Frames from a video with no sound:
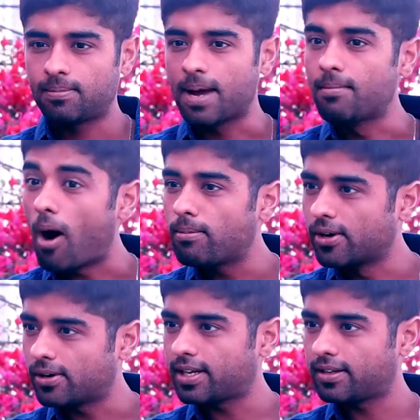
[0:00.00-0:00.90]
My mom
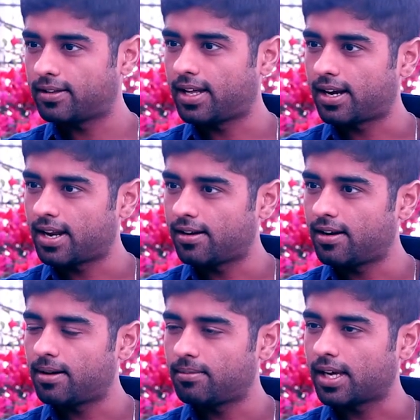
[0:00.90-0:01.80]
noticed that
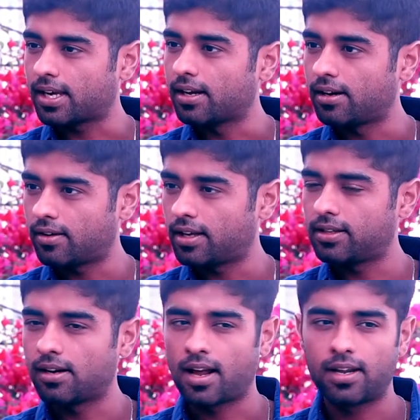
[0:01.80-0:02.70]
I'm taking interest
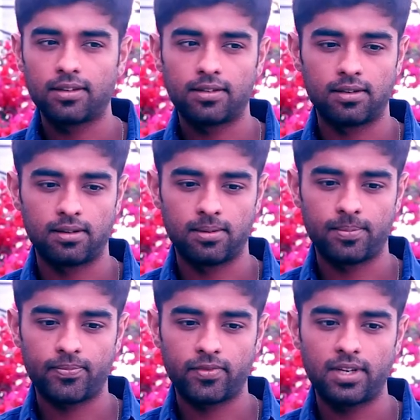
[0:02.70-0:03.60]
in running, so
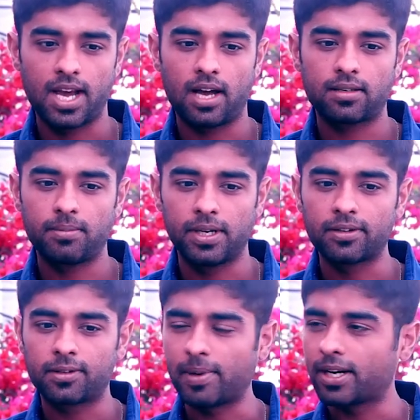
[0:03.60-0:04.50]
she asked me
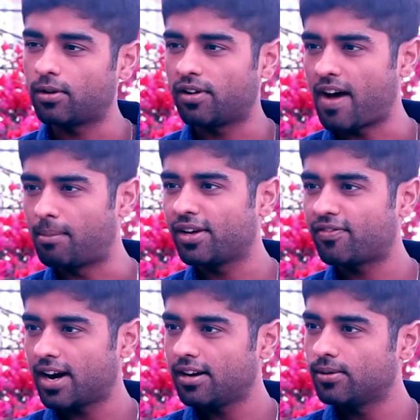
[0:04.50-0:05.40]
to speak to a family
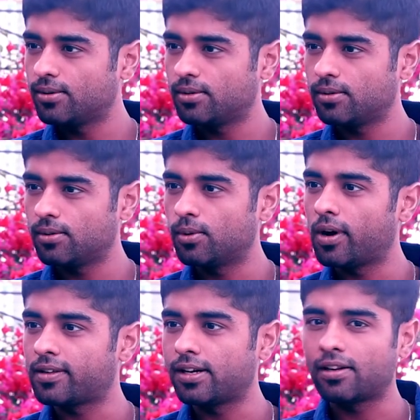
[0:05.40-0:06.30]
friend who
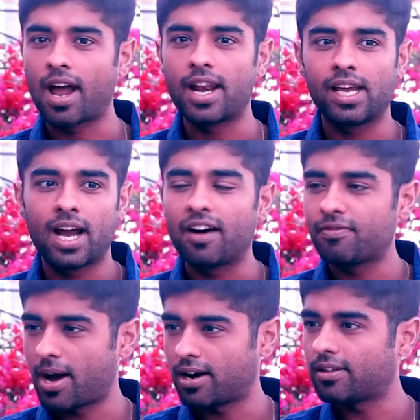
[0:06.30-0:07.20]
was into running half
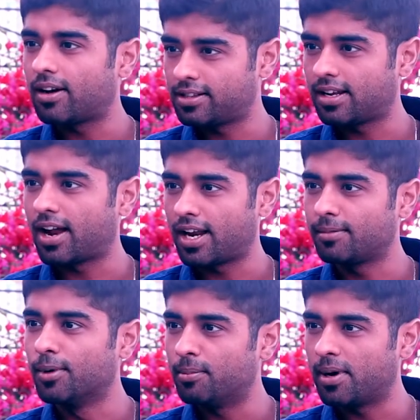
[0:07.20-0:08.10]
marathons and
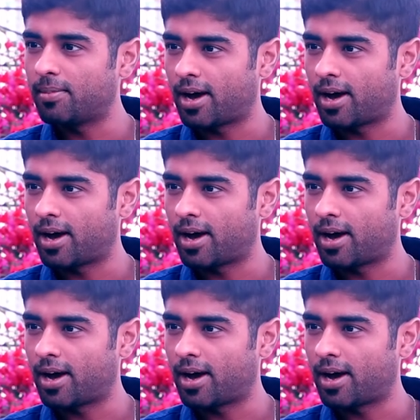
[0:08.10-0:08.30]
running Mumbai